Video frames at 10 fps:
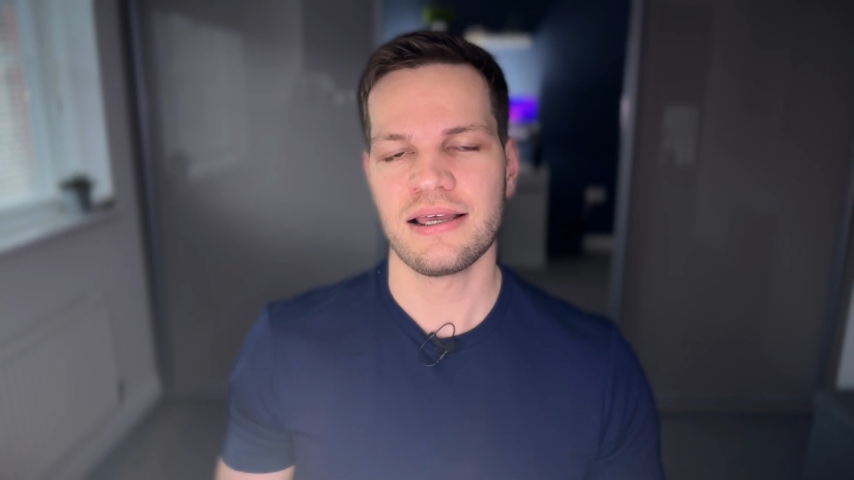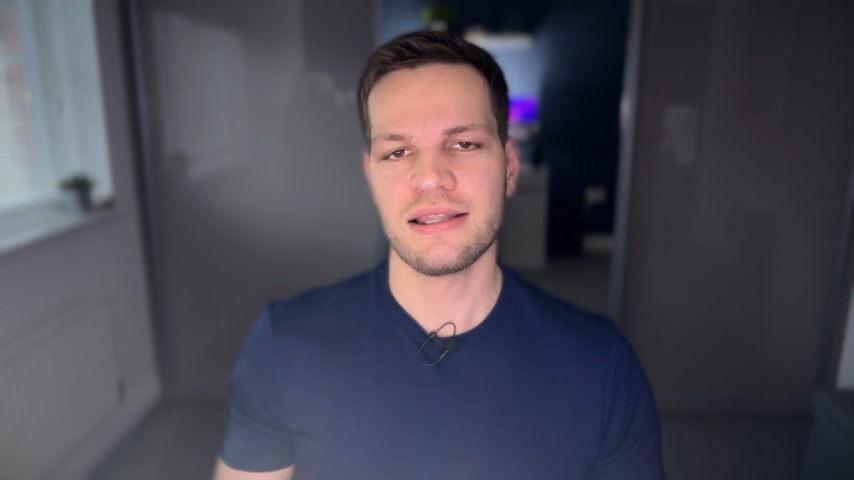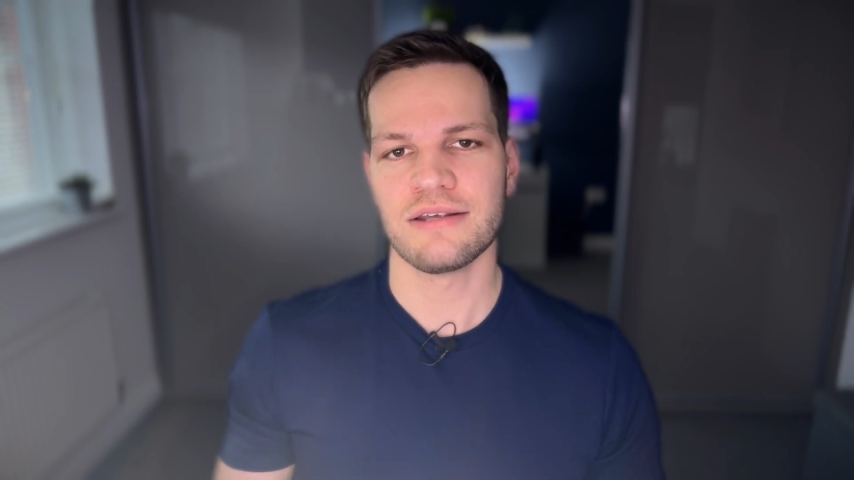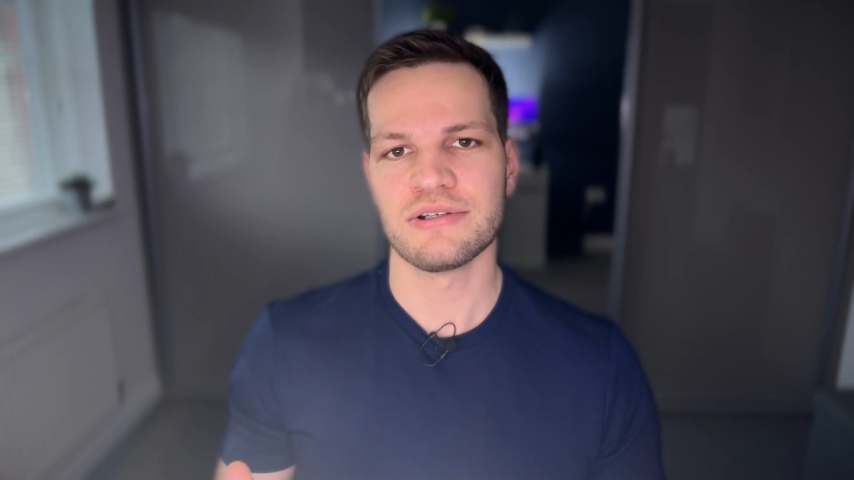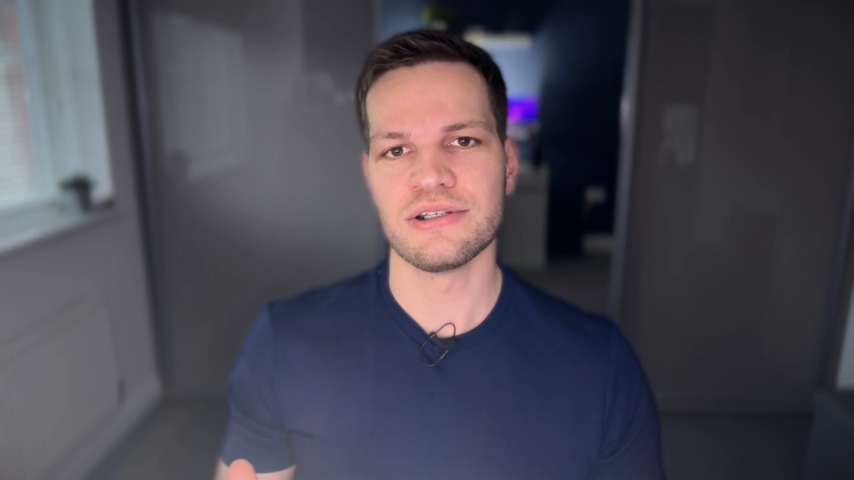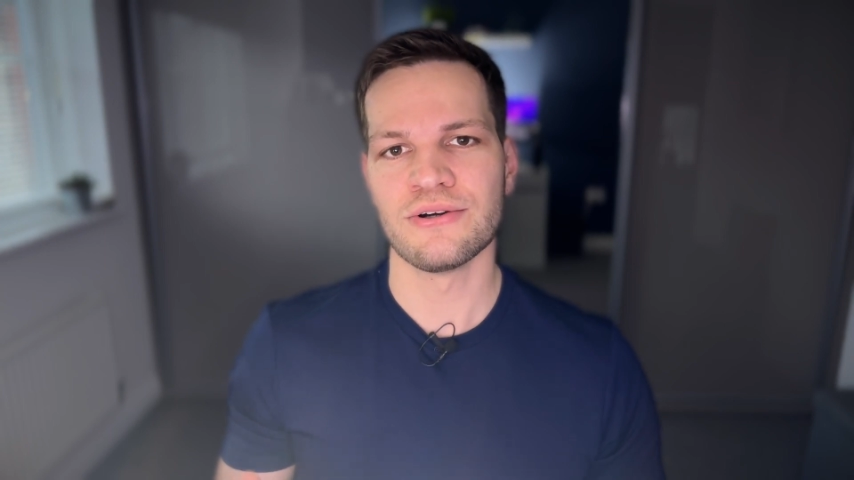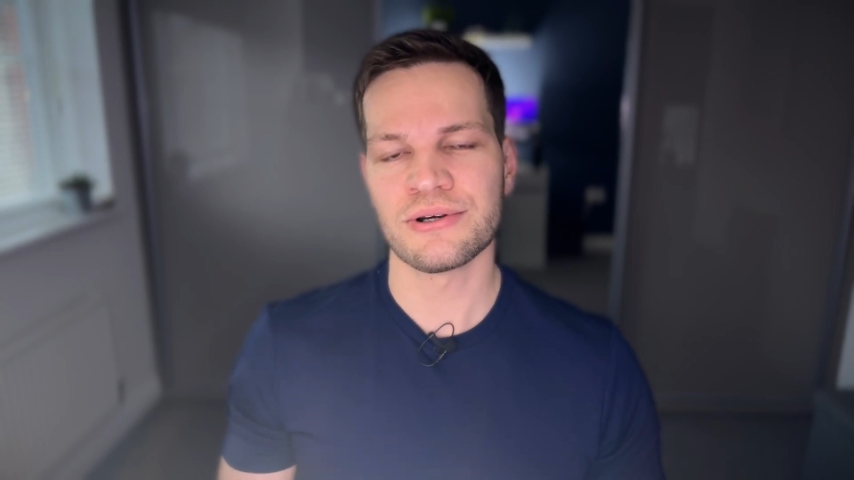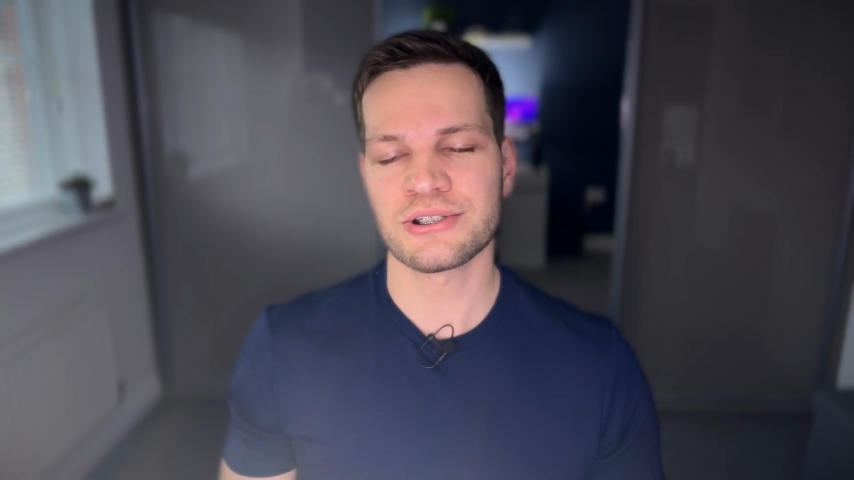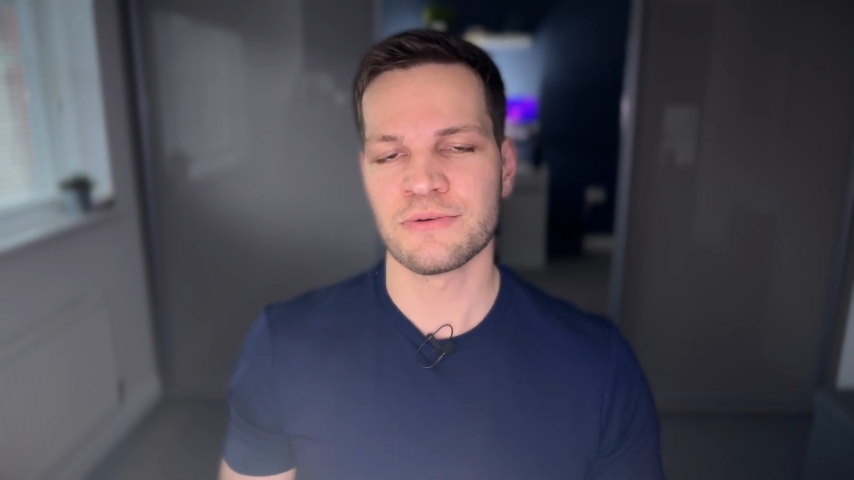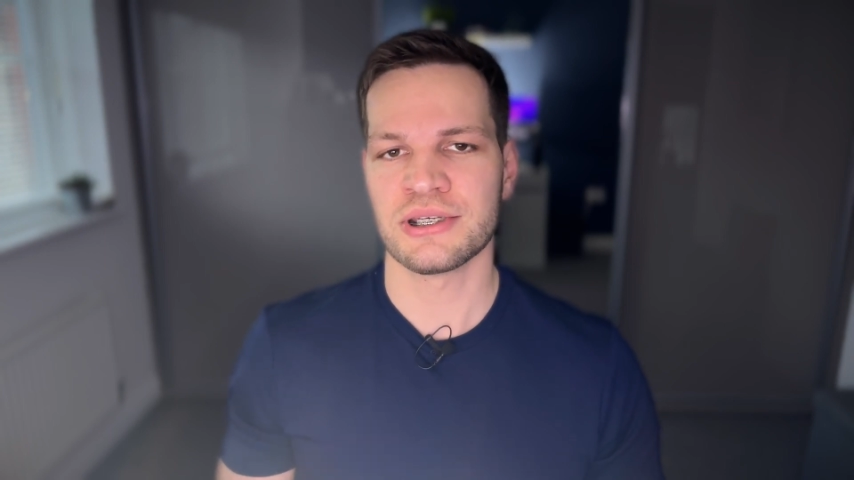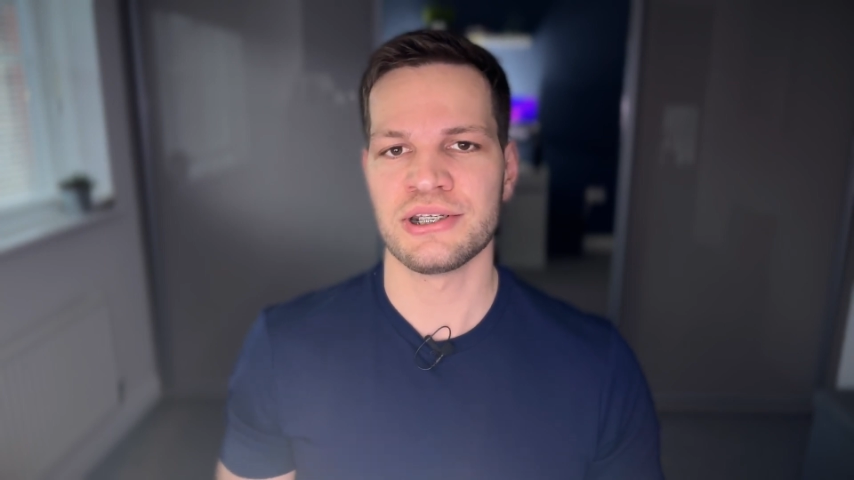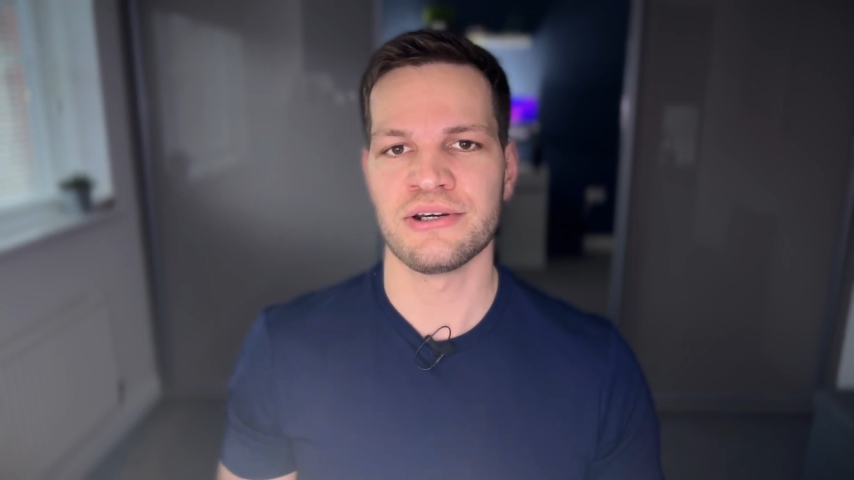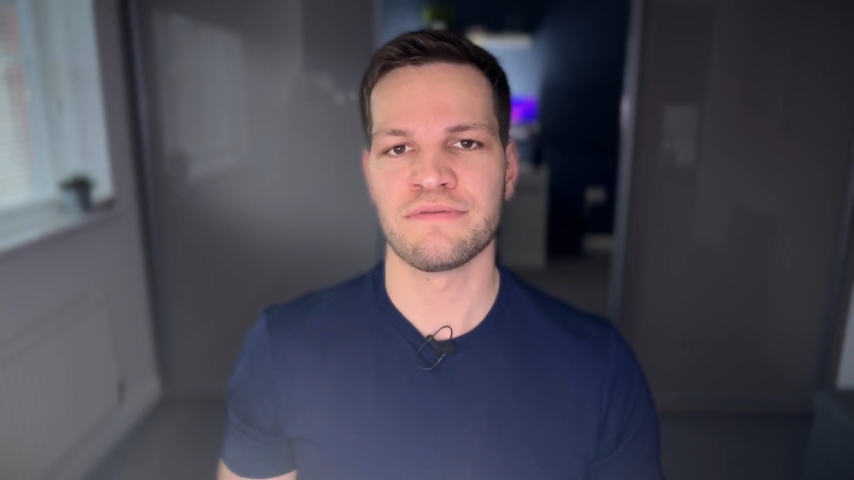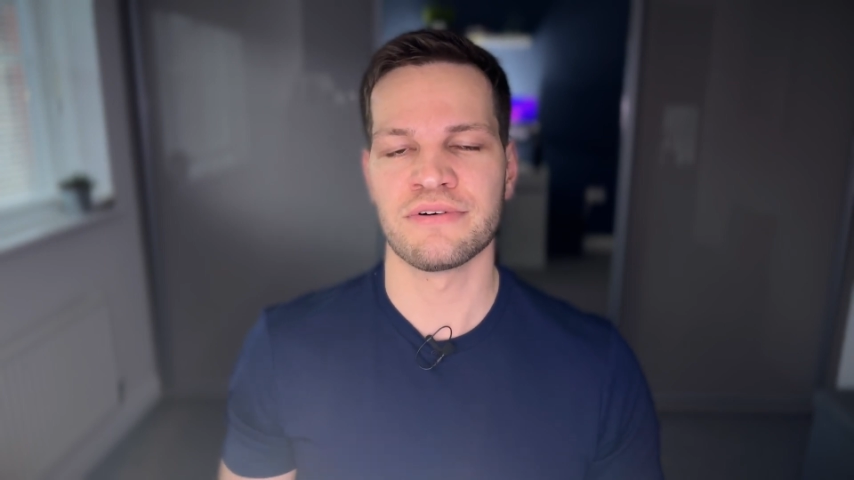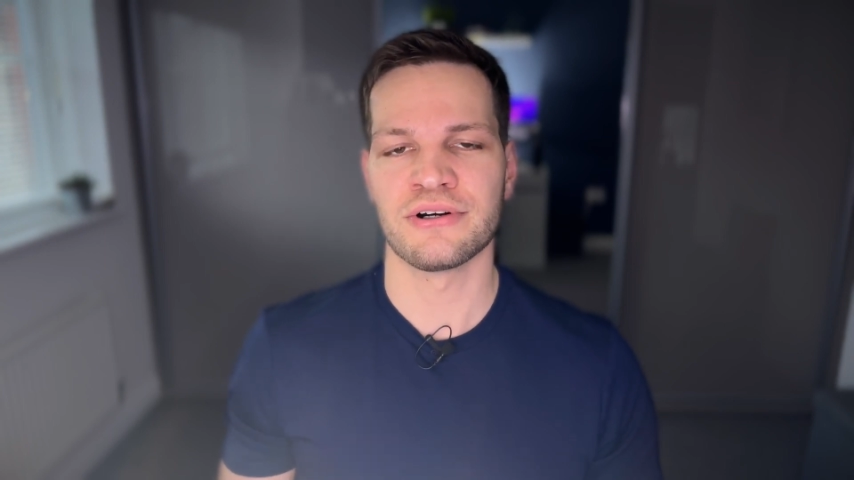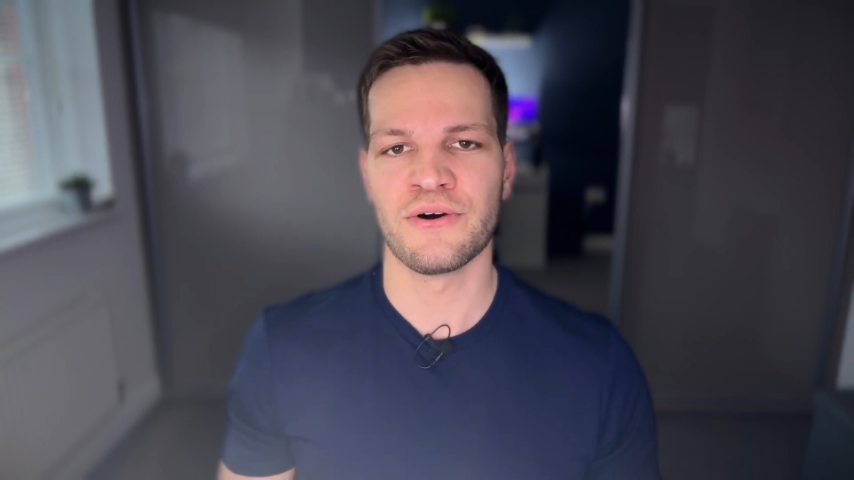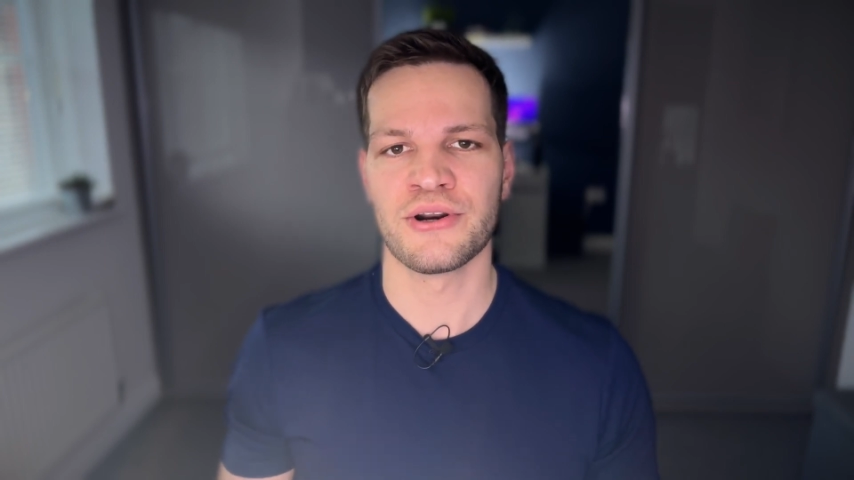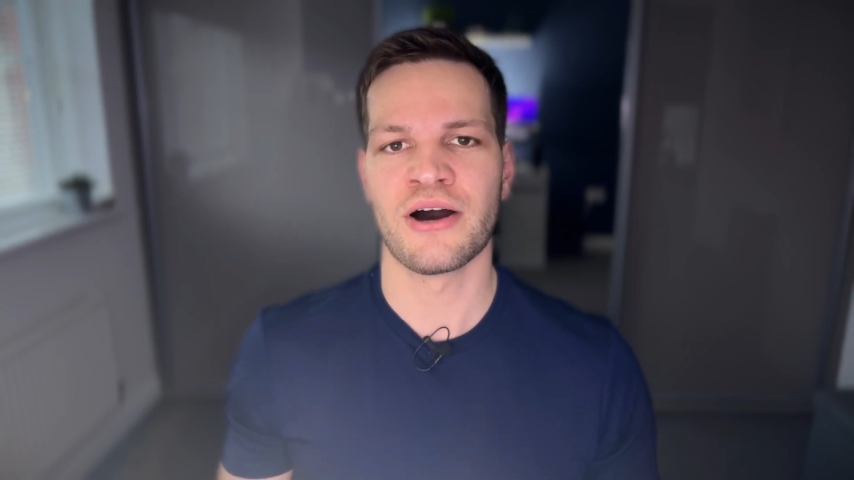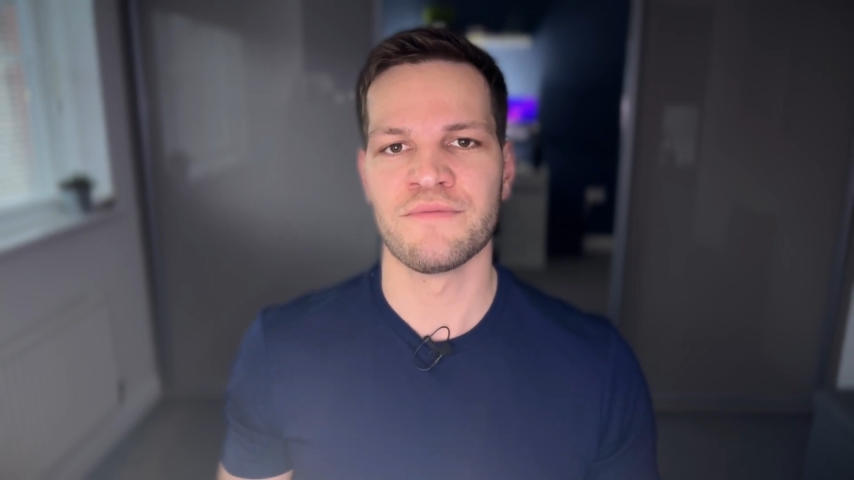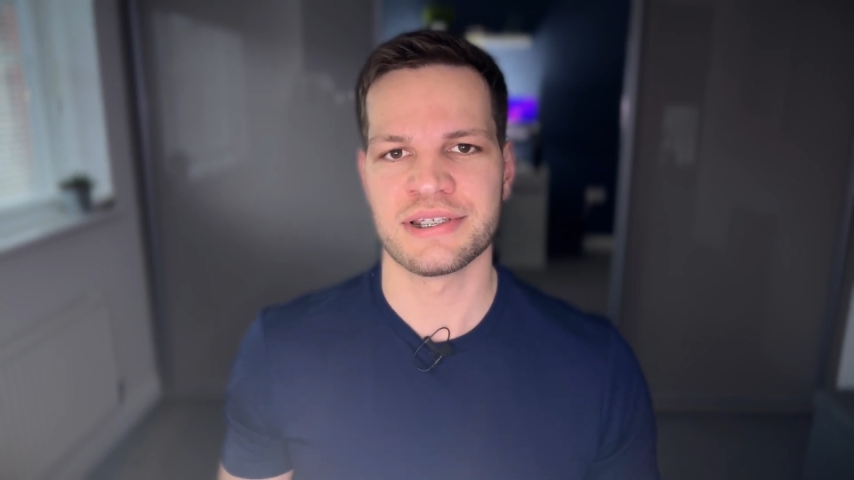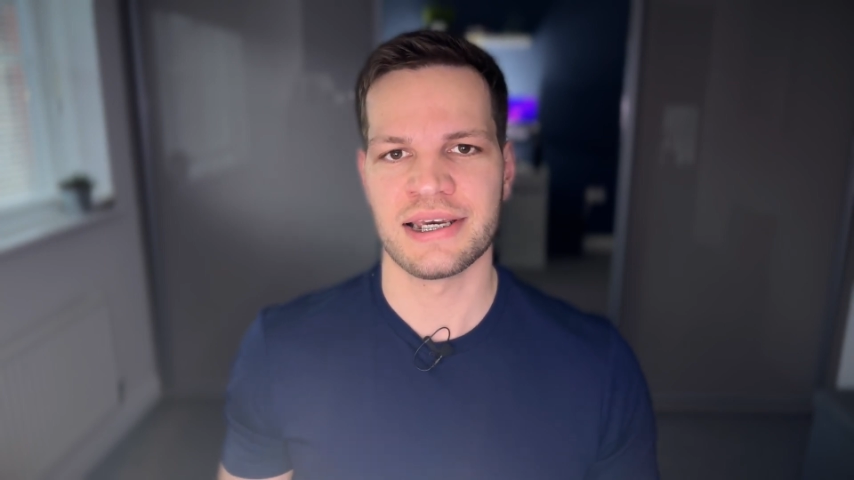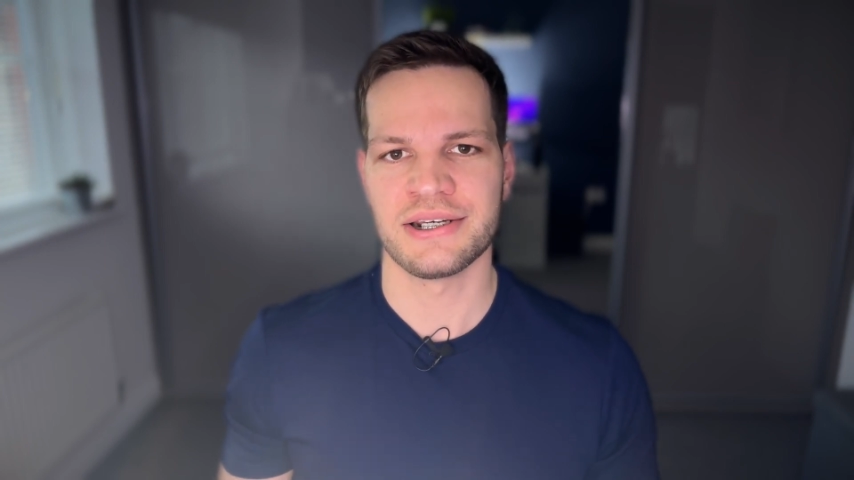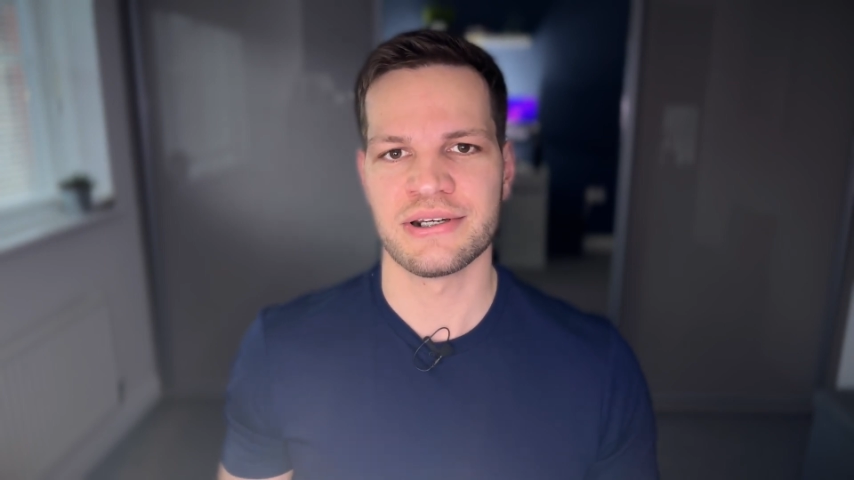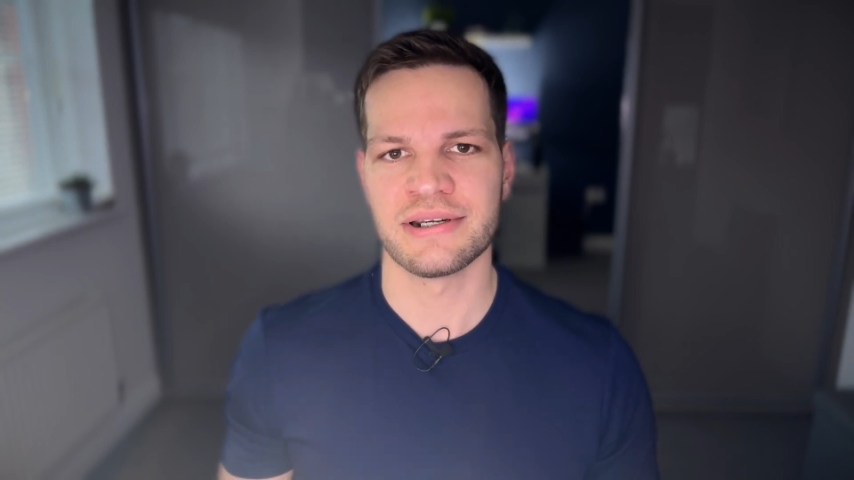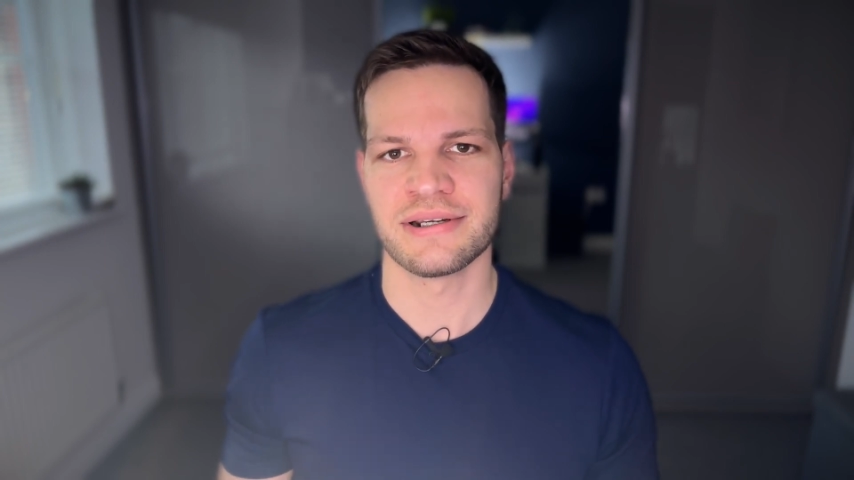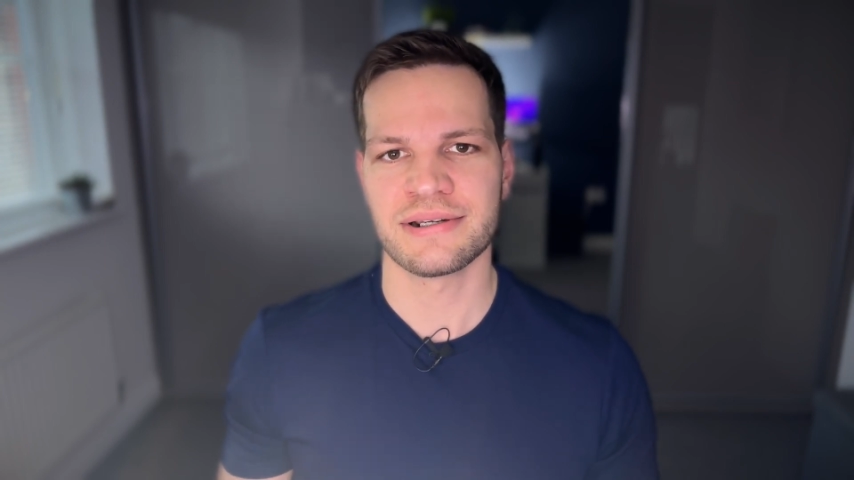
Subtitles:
There is no substitute for a good conversation.